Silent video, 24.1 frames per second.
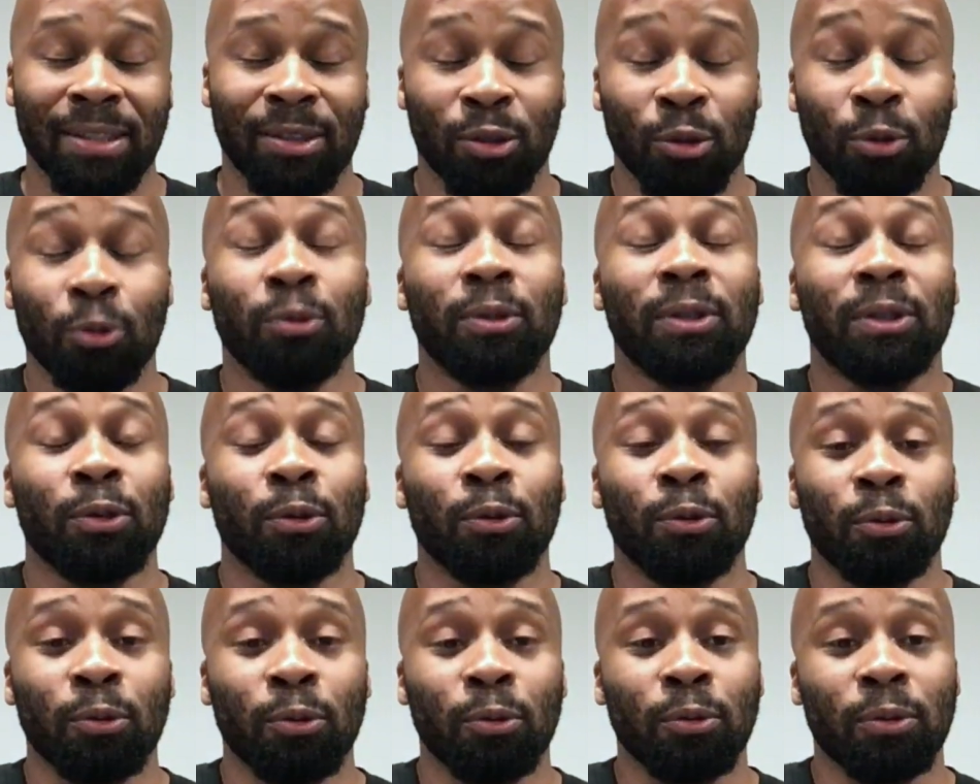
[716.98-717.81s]
two
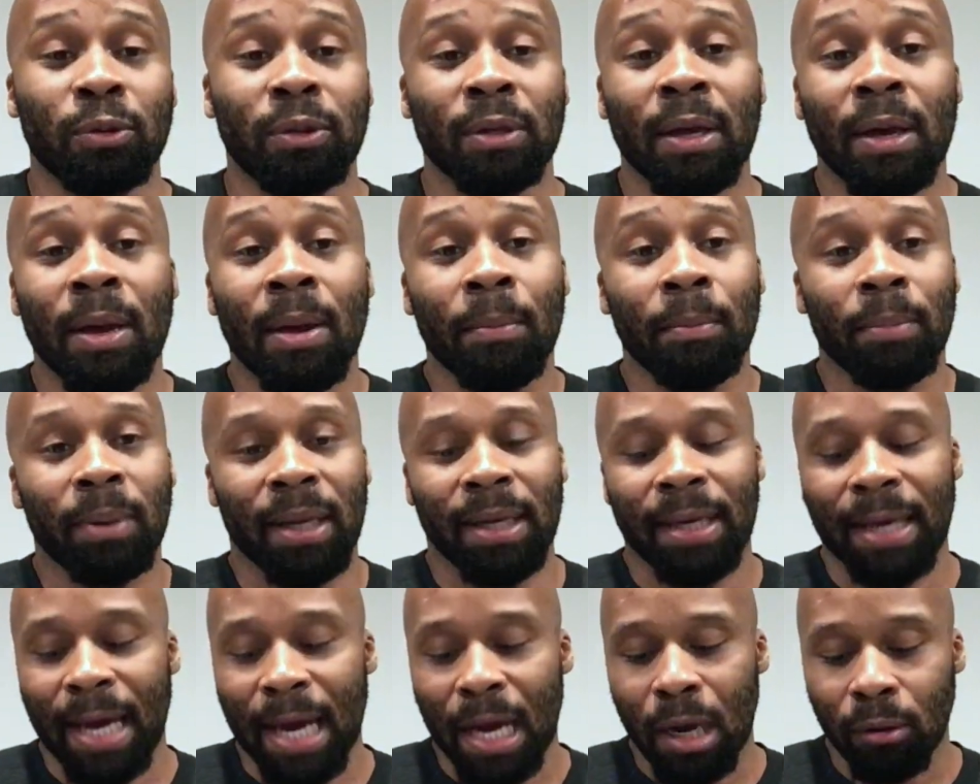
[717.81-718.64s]
schools
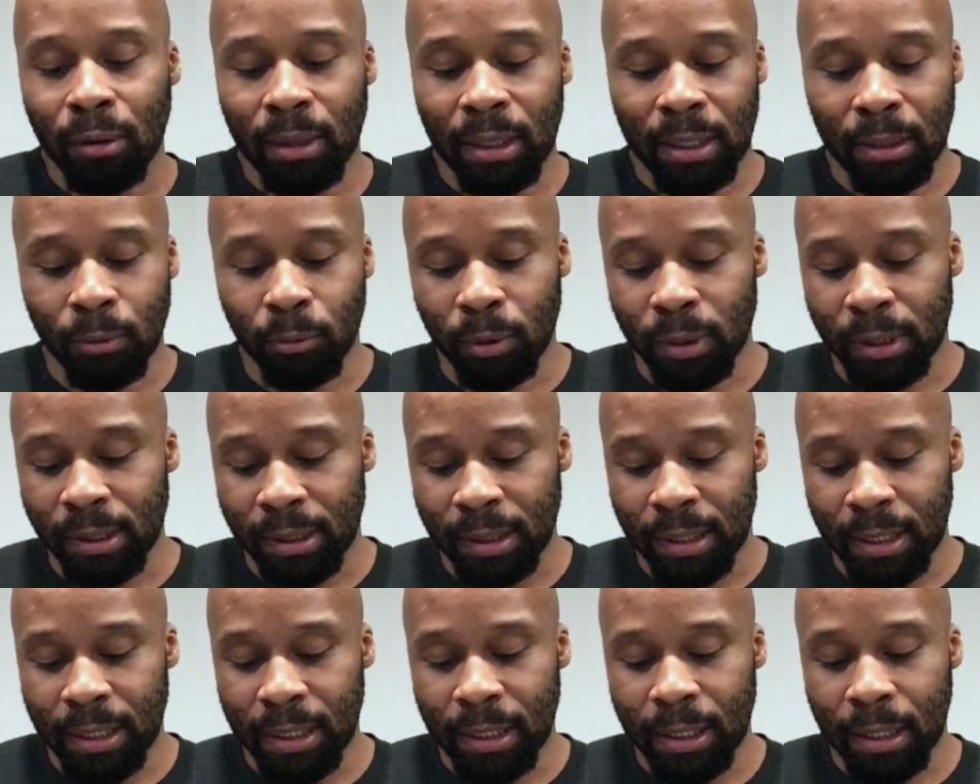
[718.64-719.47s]
play out, and we'll
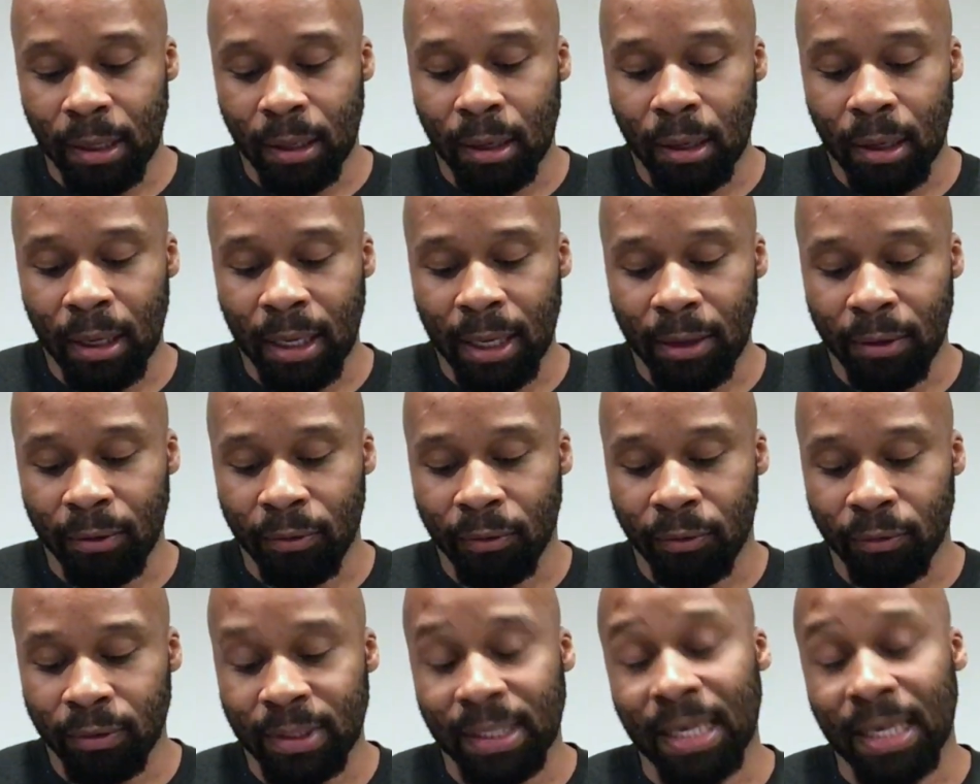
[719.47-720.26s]
see if